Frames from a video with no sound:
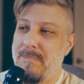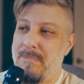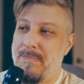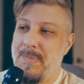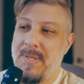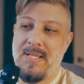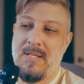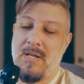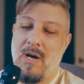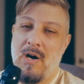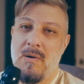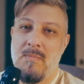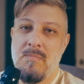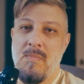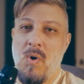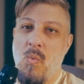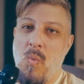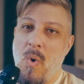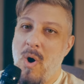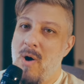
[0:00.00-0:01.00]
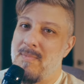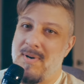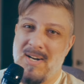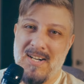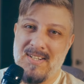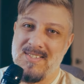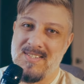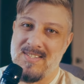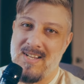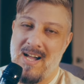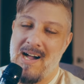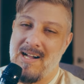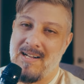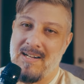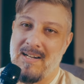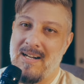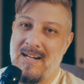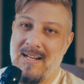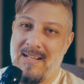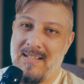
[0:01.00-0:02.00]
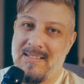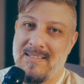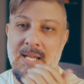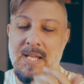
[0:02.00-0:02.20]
become a Walmart stalker.